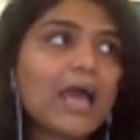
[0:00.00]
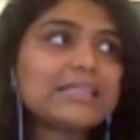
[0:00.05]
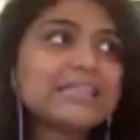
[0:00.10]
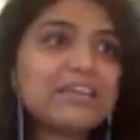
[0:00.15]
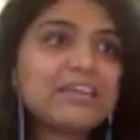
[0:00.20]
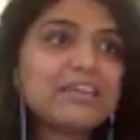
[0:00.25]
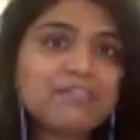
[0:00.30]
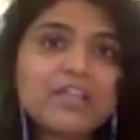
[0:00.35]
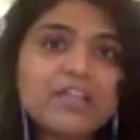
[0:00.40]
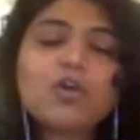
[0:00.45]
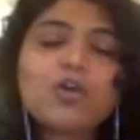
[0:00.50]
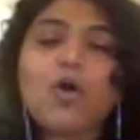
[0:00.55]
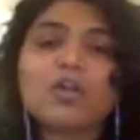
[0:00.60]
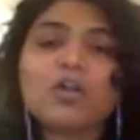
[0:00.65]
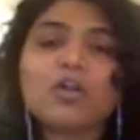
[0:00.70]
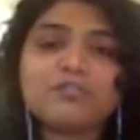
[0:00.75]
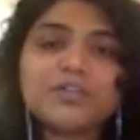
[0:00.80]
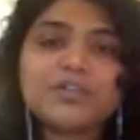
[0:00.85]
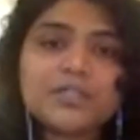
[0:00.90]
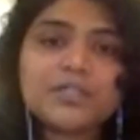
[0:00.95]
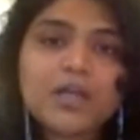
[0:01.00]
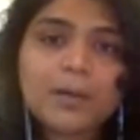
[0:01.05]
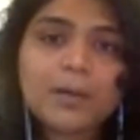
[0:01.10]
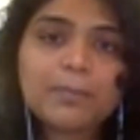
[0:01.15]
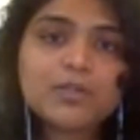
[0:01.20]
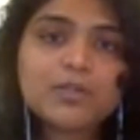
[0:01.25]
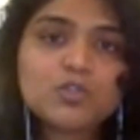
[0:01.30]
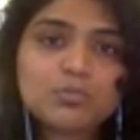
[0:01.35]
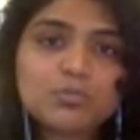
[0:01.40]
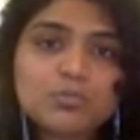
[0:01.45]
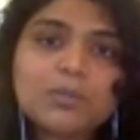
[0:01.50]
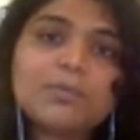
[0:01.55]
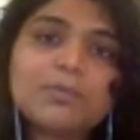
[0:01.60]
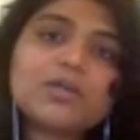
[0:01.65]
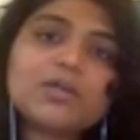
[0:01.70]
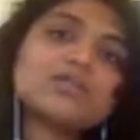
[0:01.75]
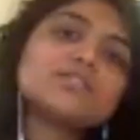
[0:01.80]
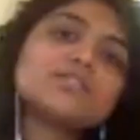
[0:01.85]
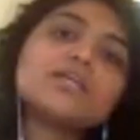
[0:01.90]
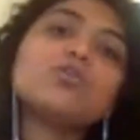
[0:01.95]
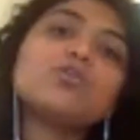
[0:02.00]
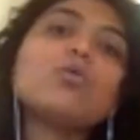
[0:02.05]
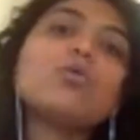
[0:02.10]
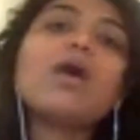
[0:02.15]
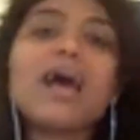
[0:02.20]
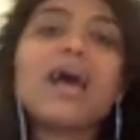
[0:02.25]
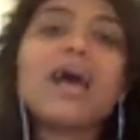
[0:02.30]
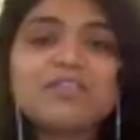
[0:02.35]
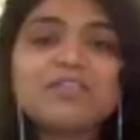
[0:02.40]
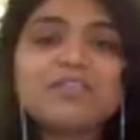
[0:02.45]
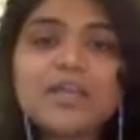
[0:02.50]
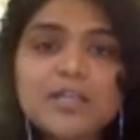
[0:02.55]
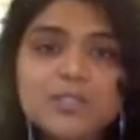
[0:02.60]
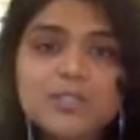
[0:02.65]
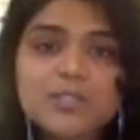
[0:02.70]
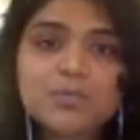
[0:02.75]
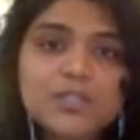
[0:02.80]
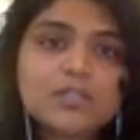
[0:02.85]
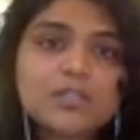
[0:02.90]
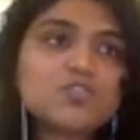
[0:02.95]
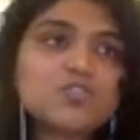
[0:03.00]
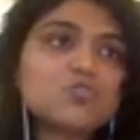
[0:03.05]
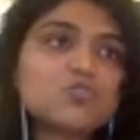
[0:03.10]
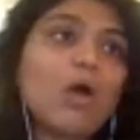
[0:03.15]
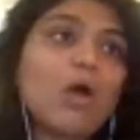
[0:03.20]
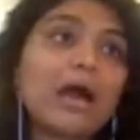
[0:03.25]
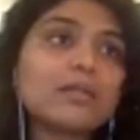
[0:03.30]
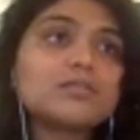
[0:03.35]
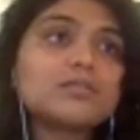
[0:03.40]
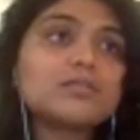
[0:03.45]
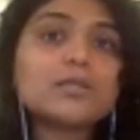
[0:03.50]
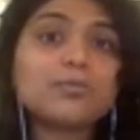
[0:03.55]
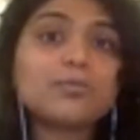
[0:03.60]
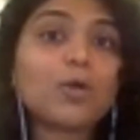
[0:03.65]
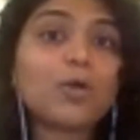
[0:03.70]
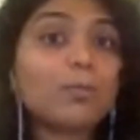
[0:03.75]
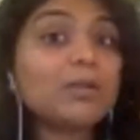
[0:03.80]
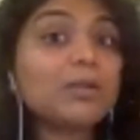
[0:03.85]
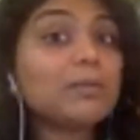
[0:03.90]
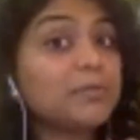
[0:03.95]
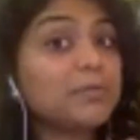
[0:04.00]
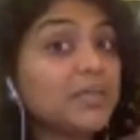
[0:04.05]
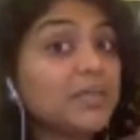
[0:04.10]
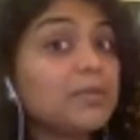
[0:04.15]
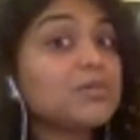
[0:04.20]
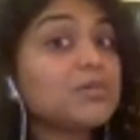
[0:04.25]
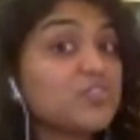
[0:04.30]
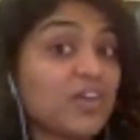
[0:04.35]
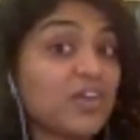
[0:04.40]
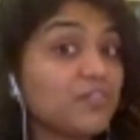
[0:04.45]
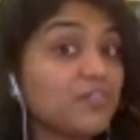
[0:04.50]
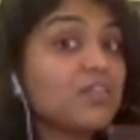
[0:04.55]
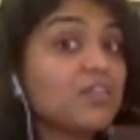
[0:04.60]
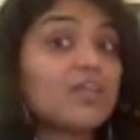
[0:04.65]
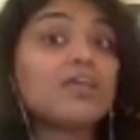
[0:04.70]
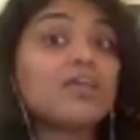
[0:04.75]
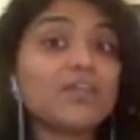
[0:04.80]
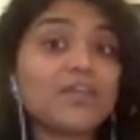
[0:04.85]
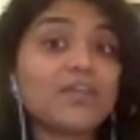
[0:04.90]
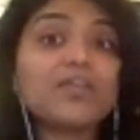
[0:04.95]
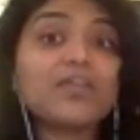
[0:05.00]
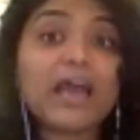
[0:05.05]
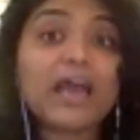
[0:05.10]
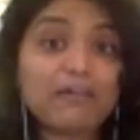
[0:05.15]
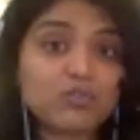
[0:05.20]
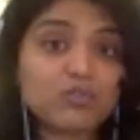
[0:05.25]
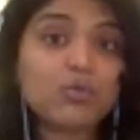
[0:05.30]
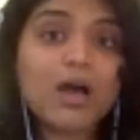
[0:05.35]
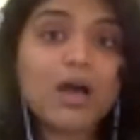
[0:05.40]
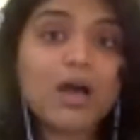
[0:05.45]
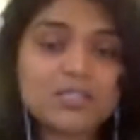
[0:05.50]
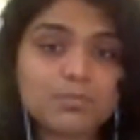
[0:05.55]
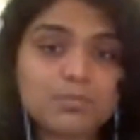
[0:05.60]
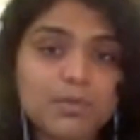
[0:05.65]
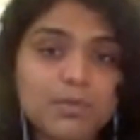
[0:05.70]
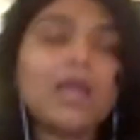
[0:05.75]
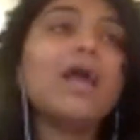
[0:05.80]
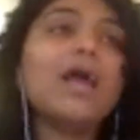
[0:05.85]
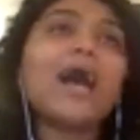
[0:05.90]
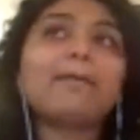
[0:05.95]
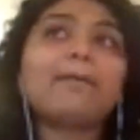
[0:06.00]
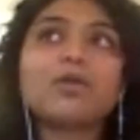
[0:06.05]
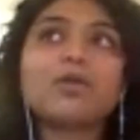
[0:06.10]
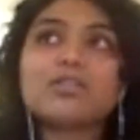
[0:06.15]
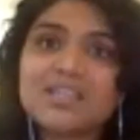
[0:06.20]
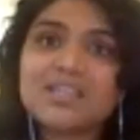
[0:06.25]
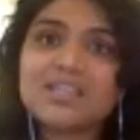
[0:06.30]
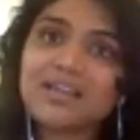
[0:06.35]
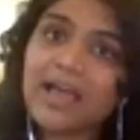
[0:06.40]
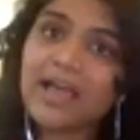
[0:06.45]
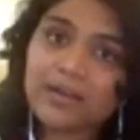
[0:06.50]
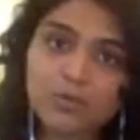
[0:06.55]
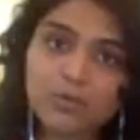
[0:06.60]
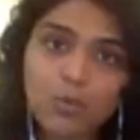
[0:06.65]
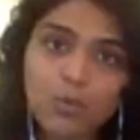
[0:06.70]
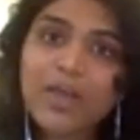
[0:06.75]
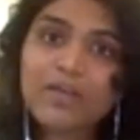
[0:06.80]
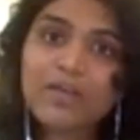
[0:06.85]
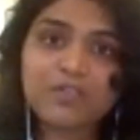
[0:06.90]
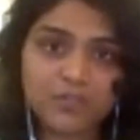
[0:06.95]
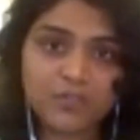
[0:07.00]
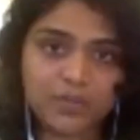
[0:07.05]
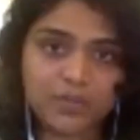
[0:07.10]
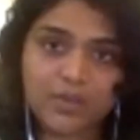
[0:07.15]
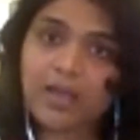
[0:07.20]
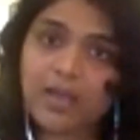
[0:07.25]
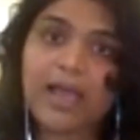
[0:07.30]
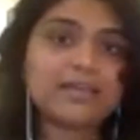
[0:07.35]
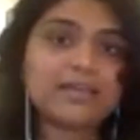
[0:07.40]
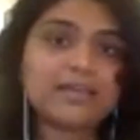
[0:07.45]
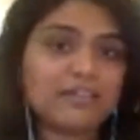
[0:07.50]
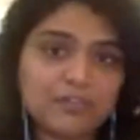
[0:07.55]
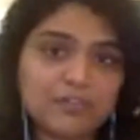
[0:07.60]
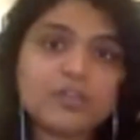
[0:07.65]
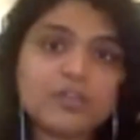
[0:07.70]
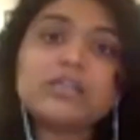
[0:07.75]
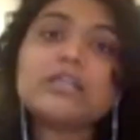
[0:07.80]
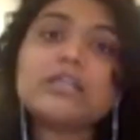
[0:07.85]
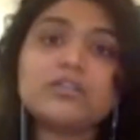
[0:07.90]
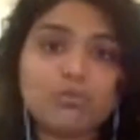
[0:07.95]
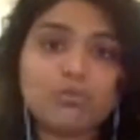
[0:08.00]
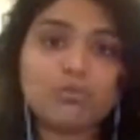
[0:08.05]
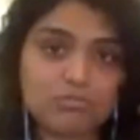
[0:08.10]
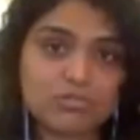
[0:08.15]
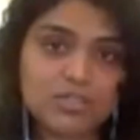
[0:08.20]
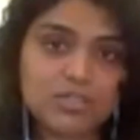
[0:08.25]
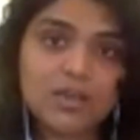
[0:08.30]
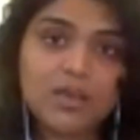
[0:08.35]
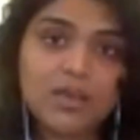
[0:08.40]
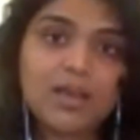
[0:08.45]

they feel confident coming to me because they know I have the experience to answer probably pretty much everything that they have to ask me. I'm not saying I know everything. I definitely don't.